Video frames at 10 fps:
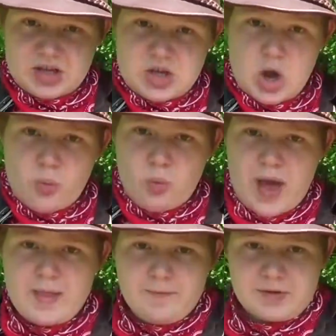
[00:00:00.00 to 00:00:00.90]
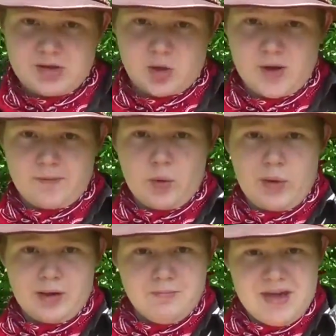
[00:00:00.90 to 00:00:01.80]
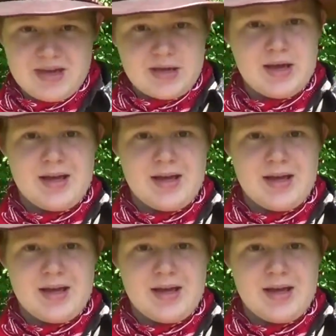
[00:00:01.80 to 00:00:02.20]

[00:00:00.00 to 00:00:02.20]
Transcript: go where the photographer will be.